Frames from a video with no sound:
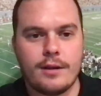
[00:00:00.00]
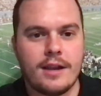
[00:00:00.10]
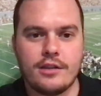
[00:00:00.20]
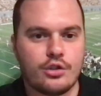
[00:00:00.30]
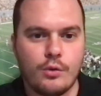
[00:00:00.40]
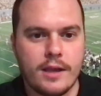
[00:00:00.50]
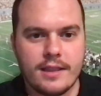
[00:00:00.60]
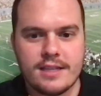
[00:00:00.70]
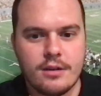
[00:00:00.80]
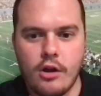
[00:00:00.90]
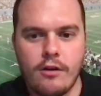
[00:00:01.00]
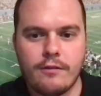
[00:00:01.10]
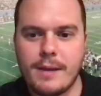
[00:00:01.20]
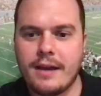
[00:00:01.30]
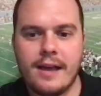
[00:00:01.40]
enjoying this all
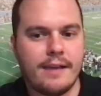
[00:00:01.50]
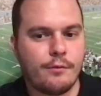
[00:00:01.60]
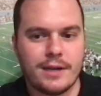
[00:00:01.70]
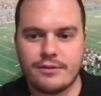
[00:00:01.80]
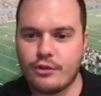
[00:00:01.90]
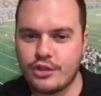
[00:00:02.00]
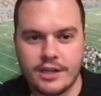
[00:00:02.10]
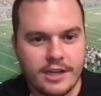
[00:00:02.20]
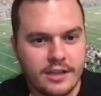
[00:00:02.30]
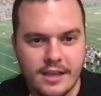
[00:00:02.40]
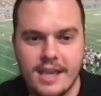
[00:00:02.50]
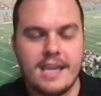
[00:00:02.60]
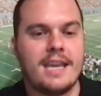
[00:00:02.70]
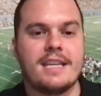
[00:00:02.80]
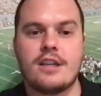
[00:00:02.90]
of my life, West Virginia
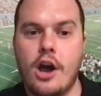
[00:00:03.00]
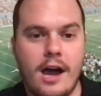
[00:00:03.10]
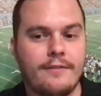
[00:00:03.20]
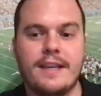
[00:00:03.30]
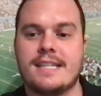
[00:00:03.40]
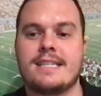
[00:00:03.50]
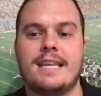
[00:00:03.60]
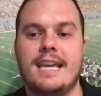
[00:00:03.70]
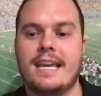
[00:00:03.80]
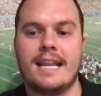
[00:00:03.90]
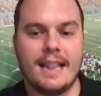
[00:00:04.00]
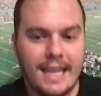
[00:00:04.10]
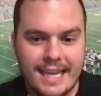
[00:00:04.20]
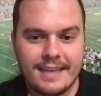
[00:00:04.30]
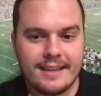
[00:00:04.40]
is obviously
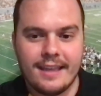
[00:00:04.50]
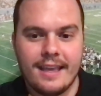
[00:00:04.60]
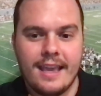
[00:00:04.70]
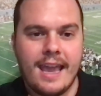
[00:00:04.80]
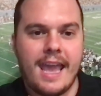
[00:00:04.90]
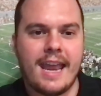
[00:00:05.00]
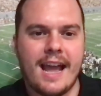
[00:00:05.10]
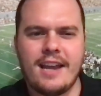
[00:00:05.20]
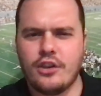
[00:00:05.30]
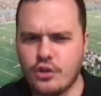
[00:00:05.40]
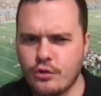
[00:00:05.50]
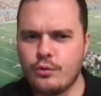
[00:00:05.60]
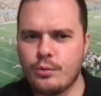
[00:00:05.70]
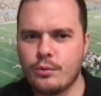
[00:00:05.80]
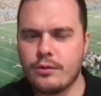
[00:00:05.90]
elite. And I
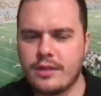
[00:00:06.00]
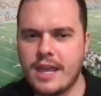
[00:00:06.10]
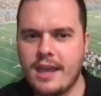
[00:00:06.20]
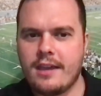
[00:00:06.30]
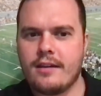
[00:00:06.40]
do think,